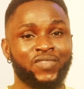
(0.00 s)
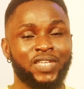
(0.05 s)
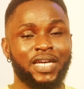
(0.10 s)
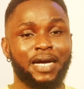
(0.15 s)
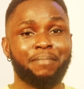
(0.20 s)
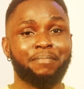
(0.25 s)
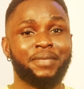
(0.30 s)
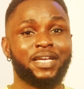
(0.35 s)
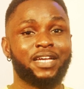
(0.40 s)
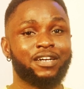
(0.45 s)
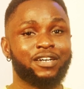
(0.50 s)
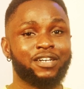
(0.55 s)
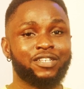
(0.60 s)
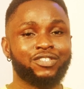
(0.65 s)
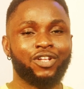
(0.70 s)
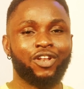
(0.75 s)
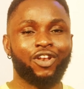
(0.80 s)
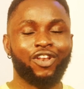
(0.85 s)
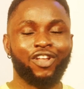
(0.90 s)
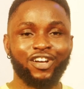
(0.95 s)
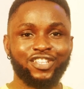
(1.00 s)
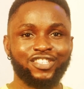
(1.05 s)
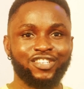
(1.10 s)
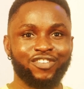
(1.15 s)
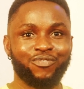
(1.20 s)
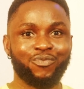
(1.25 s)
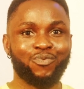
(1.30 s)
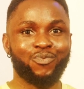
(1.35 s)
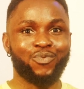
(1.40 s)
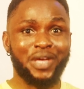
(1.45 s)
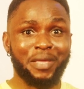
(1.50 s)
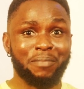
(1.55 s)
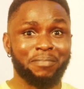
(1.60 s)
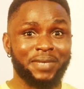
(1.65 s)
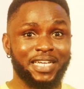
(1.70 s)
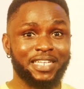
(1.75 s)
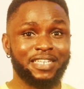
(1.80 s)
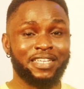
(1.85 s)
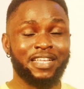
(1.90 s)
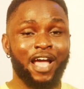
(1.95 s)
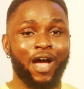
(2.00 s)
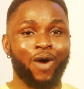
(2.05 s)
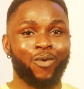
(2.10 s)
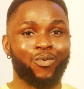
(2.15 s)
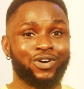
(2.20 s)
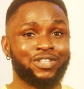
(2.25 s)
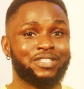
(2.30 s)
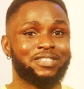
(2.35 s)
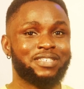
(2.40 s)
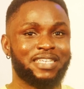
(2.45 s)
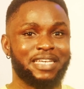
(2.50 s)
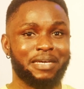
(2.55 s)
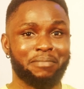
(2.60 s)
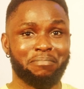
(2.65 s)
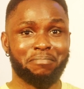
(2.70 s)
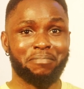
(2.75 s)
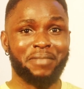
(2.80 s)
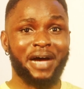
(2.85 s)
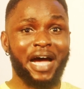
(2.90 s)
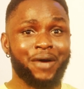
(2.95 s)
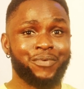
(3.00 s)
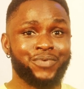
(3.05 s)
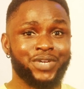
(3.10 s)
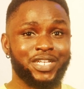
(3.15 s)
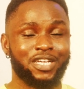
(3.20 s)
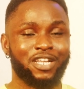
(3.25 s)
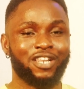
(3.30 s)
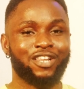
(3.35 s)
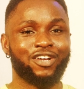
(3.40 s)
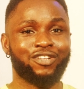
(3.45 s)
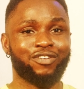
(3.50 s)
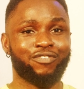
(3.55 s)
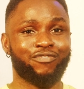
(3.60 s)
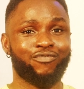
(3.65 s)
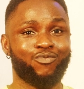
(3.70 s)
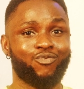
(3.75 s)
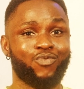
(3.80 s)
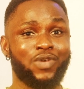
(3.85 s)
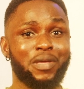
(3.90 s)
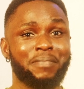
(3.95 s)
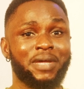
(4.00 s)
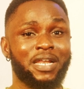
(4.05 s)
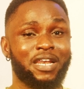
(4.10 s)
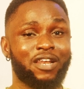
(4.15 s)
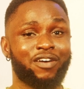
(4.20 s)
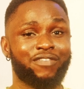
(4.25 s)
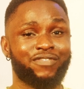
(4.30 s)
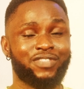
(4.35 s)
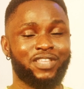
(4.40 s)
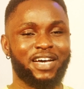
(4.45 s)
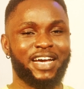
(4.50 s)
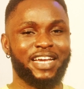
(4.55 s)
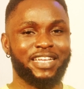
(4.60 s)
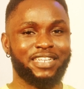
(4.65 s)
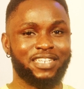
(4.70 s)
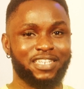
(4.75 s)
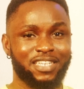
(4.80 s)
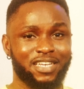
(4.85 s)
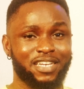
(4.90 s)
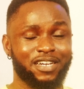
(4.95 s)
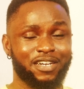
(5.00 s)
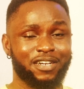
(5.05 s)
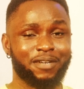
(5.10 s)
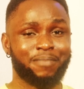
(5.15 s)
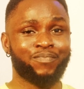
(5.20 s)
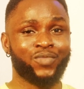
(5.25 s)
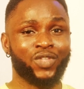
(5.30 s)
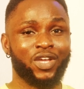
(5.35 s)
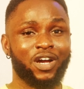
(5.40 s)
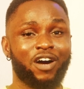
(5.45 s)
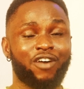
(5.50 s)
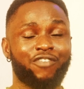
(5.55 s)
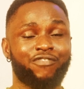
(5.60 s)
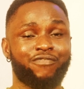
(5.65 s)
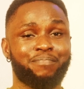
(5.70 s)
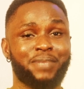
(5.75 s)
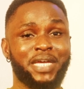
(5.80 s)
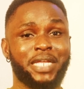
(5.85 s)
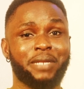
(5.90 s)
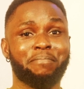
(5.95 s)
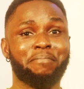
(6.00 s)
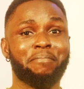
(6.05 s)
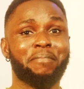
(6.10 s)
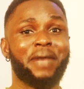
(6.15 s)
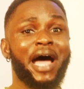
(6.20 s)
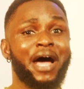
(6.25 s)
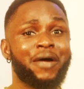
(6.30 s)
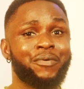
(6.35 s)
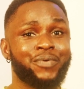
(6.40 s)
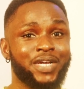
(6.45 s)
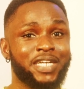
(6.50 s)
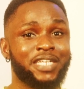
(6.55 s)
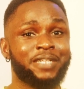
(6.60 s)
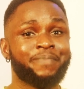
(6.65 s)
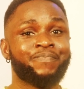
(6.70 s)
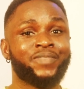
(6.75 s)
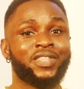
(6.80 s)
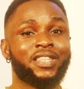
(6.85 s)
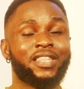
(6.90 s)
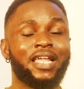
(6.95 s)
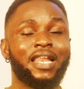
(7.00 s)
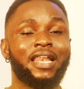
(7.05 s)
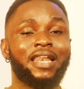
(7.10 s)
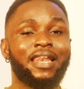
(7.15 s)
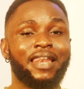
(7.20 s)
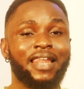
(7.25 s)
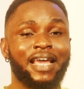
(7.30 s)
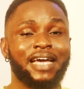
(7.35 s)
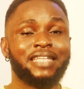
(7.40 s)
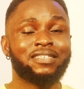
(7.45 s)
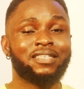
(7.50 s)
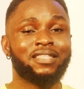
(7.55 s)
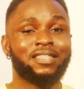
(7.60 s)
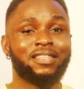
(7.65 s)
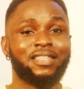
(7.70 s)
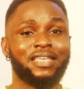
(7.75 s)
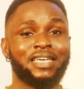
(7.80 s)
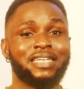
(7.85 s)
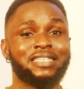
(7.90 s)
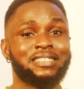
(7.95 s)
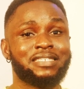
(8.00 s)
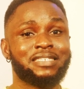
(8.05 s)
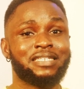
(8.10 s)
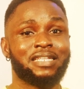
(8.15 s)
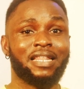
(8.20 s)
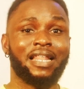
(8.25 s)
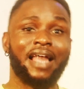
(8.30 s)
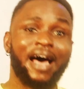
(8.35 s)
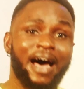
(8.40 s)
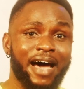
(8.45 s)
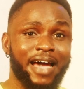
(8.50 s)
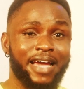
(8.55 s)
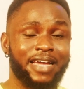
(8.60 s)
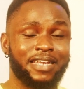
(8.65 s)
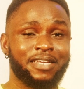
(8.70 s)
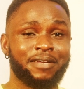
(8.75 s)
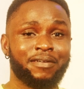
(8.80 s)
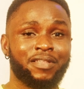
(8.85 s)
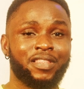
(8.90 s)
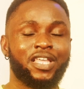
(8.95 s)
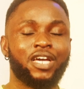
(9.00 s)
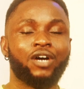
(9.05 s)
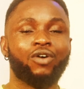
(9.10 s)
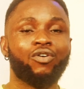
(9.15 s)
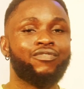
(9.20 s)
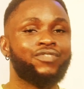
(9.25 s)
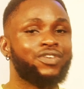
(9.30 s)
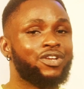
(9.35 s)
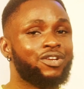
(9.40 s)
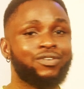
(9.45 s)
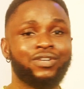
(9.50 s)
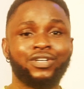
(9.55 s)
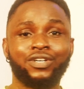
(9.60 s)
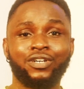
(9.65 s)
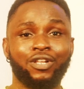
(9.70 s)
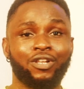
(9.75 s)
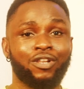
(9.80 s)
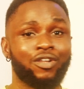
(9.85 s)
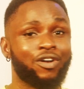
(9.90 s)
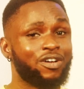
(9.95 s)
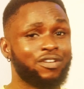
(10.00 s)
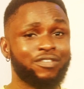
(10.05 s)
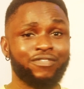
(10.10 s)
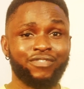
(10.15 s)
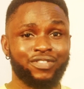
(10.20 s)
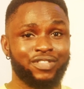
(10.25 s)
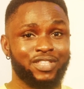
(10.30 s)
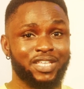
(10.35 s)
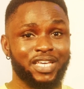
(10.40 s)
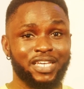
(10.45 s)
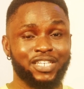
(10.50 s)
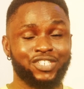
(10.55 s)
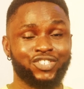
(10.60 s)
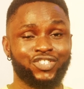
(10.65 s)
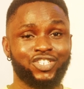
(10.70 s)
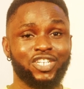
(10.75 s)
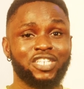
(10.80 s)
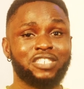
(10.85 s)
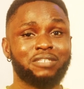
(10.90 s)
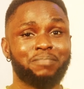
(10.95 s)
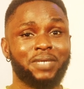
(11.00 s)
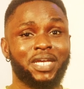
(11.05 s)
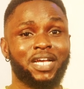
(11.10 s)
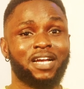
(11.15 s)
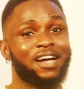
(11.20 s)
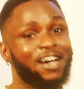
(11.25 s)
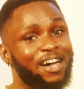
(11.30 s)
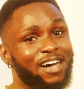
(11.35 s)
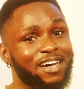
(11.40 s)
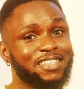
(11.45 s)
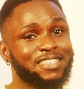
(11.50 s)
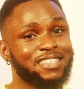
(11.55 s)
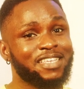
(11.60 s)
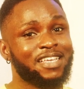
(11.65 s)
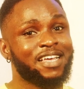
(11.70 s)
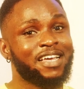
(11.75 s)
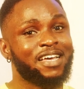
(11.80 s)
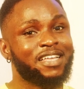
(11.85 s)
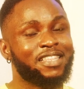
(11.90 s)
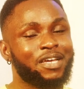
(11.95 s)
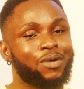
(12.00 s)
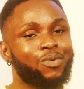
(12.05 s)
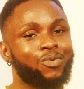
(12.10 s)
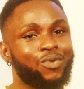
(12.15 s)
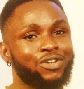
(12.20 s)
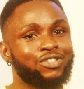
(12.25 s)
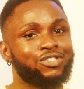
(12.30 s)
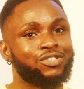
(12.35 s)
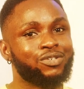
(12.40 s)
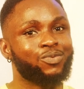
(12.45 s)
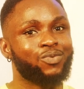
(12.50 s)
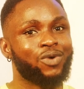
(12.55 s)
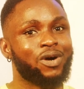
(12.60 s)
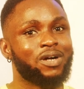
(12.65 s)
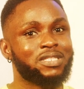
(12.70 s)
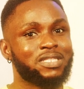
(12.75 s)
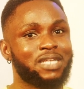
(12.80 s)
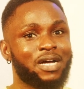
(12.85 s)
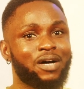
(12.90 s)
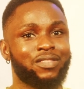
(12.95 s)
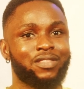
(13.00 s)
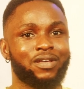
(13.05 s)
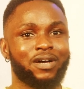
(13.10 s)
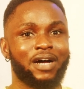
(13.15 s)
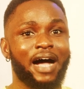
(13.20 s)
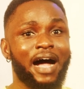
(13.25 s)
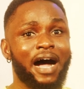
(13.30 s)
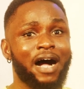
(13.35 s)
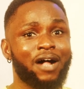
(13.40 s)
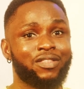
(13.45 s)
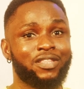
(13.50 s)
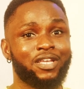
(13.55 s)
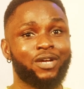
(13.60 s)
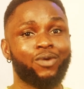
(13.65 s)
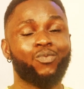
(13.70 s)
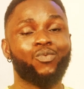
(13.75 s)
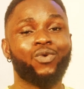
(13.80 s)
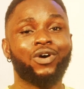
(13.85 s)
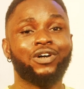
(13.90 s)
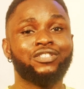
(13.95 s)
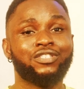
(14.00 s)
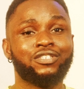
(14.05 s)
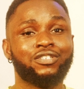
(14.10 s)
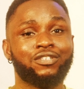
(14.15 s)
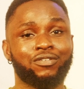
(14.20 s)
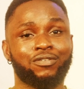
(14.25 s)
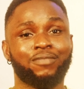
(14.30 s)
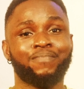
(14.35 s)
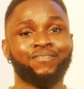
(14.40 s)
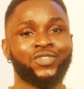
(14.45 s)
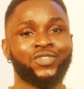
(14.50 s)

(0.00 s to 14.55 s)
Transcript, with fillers: And because a lot of women want to get married, a lot of women love the idea of being married, they let things slide. They overlook a lot of things just because they want to walk down the aisle. They want to,